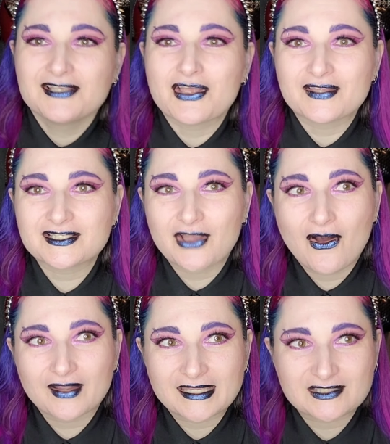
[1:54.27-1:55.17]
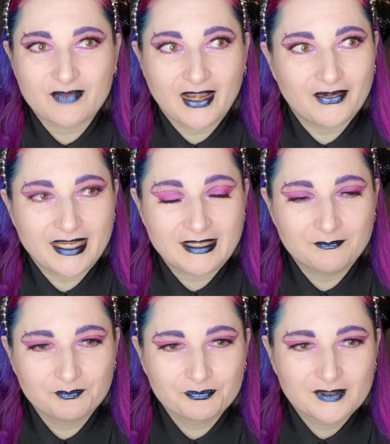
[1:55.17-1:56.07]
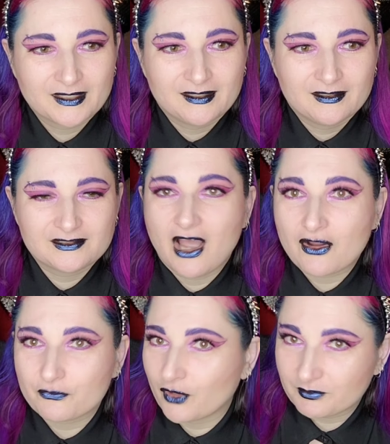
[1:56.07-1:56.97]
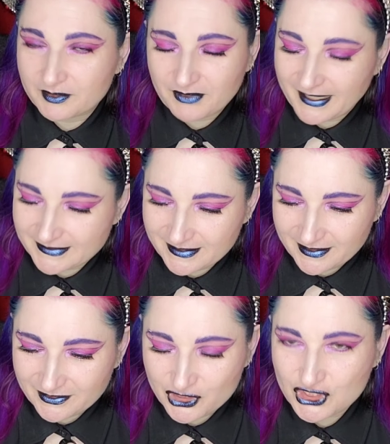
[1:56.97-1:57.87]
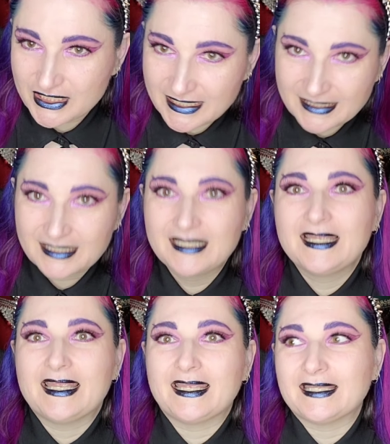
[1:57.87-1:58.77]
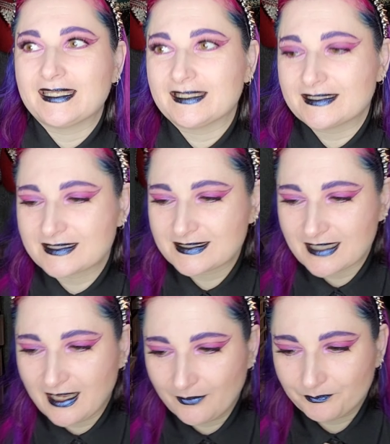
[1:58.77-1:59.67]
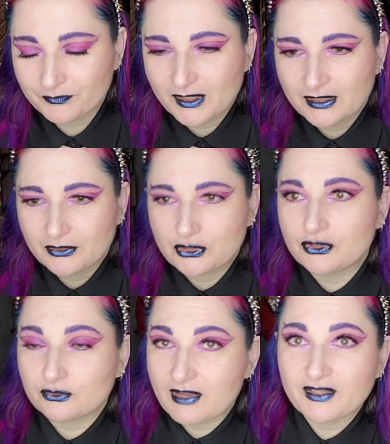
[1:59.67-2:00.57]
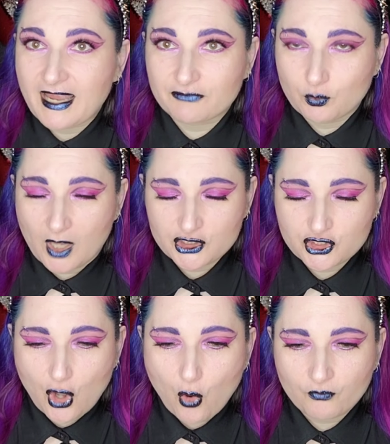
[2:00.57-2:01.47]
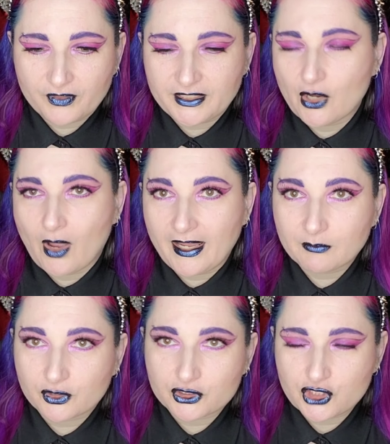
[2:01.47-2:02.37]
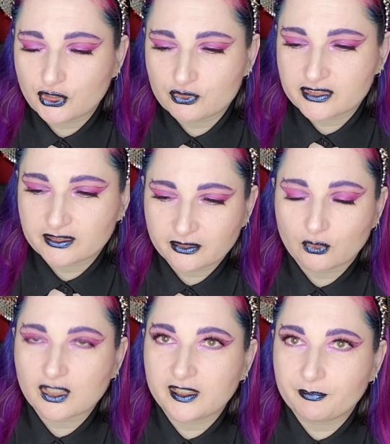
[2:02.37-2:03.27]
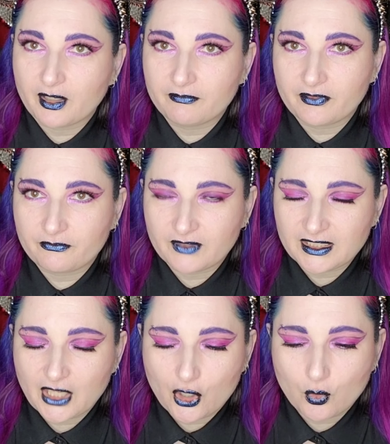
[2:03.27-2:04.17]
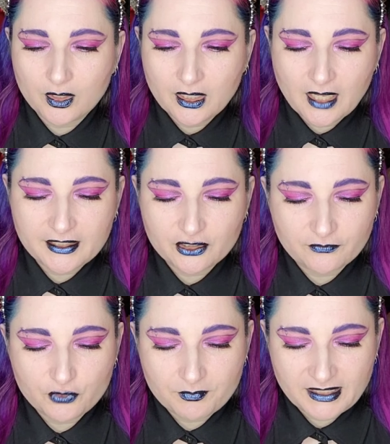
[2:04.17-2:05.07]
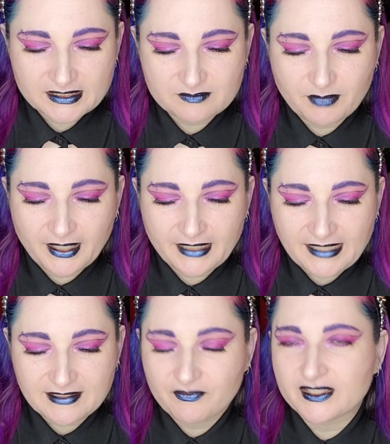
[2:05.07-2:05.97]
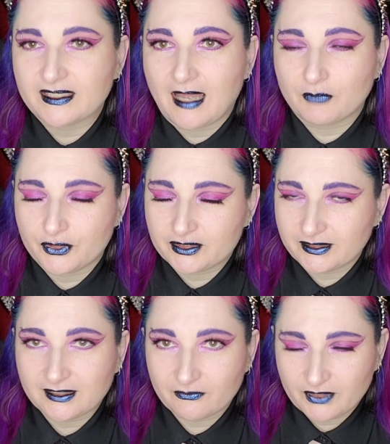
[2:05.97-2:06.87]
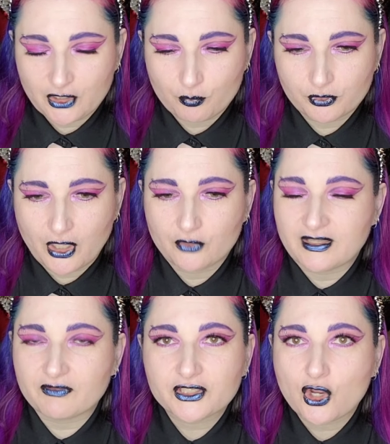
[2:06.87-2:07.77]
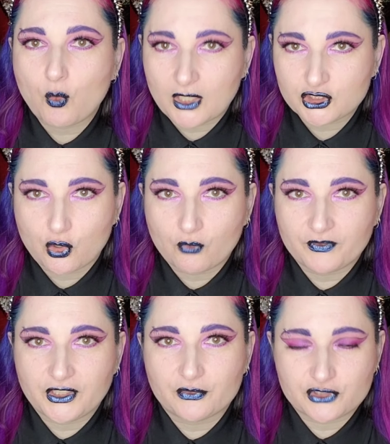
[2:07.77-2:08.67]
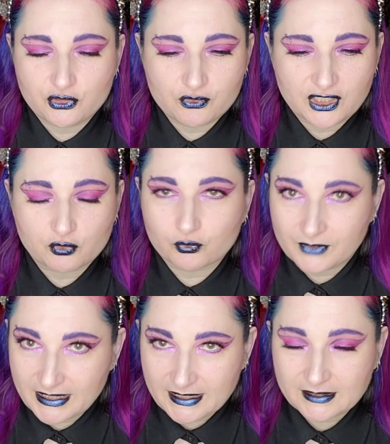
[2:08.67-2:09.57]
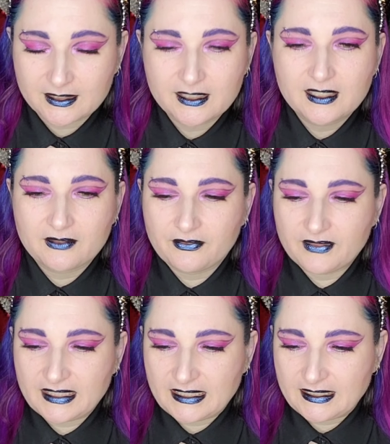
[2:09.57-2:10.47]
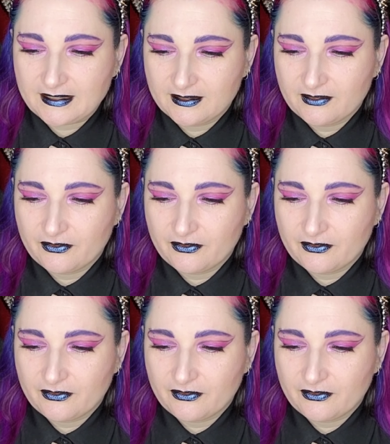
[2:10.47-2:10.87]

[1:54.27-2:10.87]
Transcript: So this song is very tongue firmly planted in cheek. It is You'll definitely have to watch the whole video. I am going to show you a little clip of the video here in a few minutes, but I'm going to link the video below. Definitely go watch the whole video so you can read the